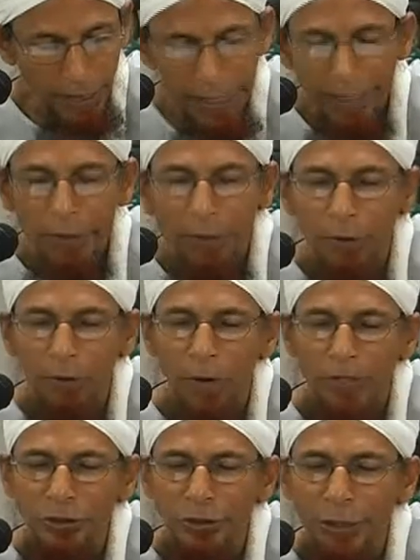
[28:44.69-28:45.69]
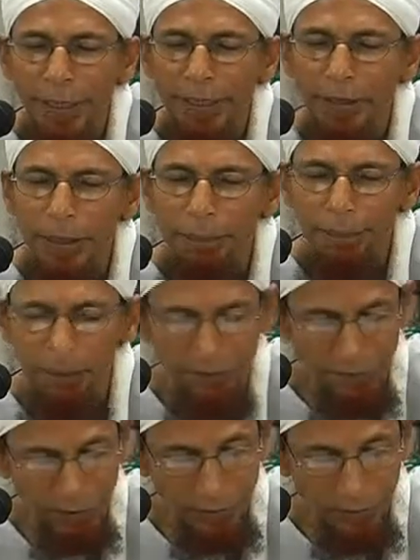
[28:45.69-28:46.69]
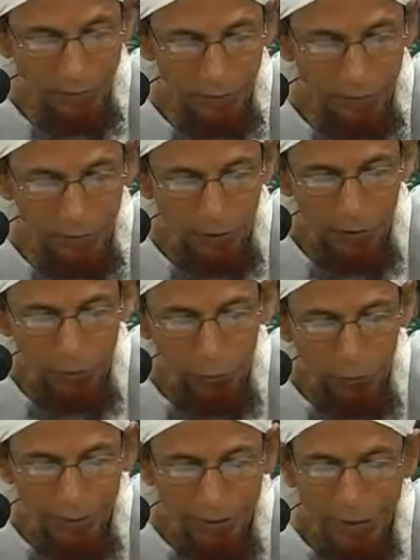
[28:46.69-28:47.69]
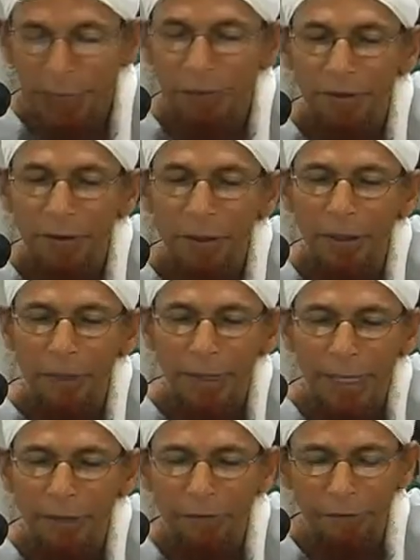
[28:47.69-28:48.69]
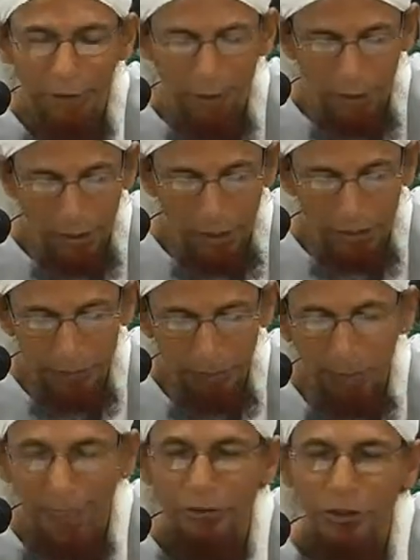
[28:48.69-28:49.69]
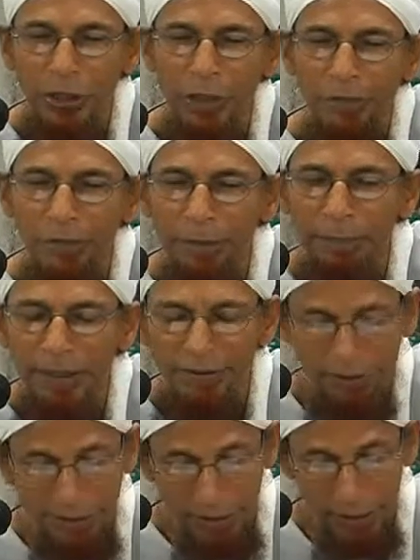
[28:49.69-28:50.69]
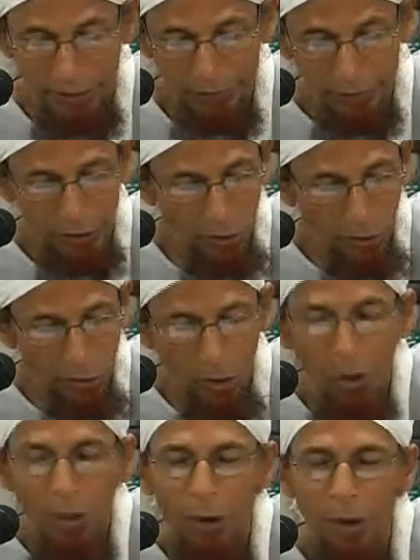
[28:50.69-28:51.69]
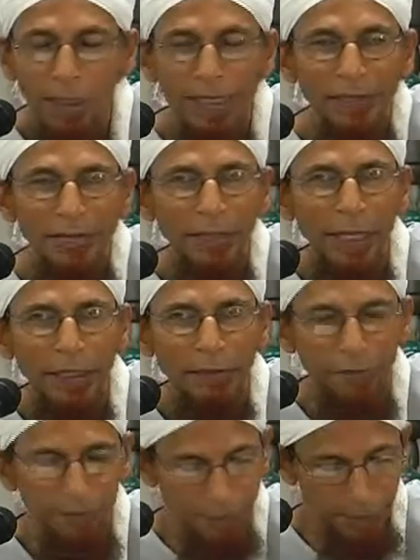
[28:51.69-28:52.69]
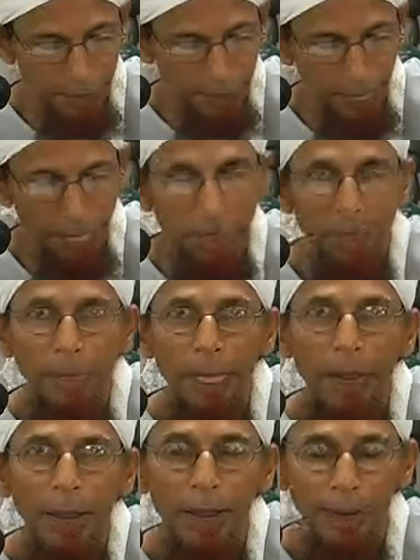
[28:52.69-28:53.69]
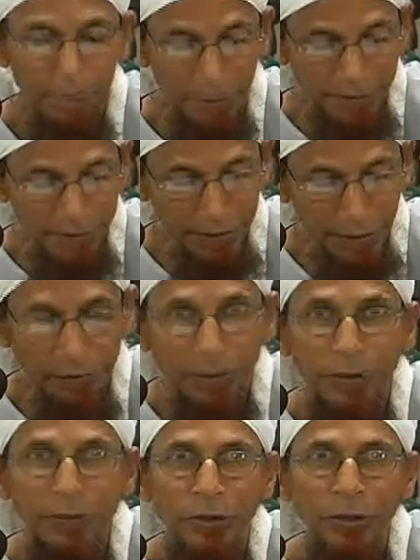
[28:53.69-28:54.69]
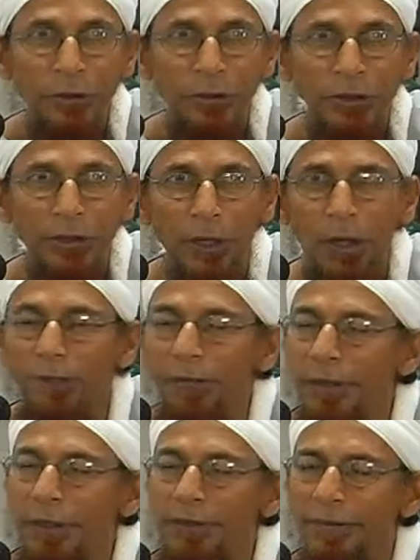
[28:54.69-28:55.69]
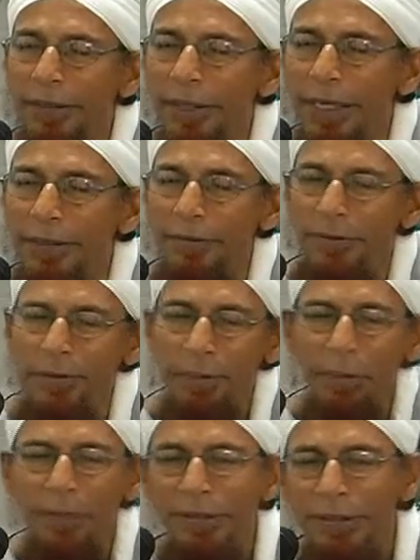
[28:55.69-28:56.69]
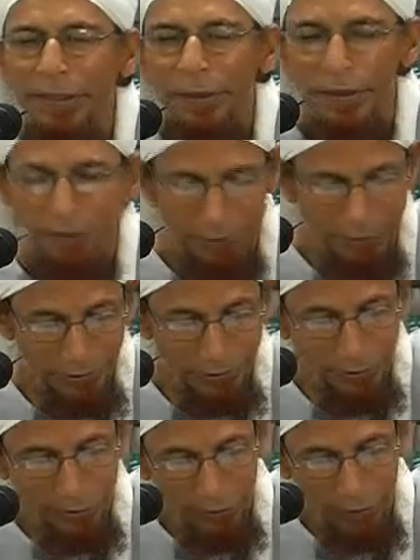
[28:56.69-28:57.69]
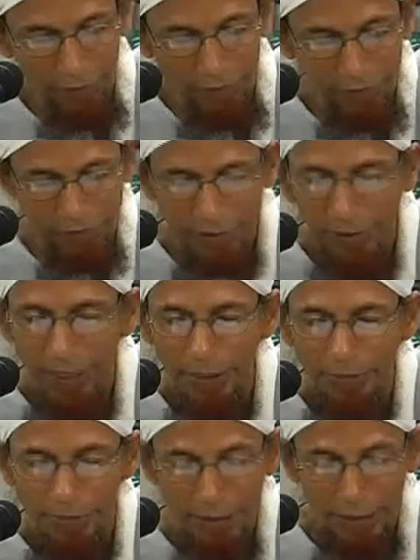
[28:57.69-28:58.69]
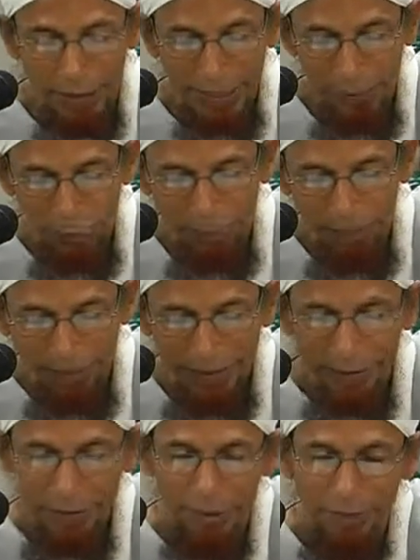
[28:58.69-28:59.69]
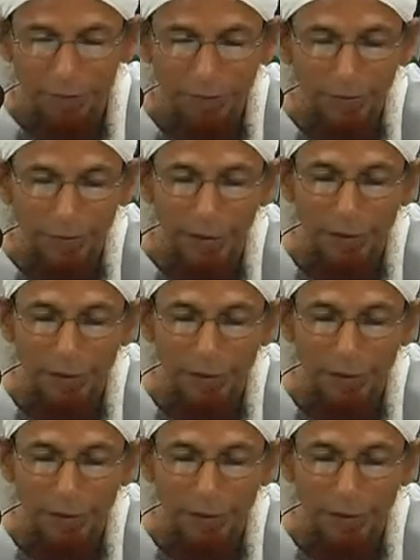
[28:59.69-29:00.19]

"I congratulate the person who never ever got pleasure from his salat all his life, but he continued to offer the salat. But he continued to offer salat in obedience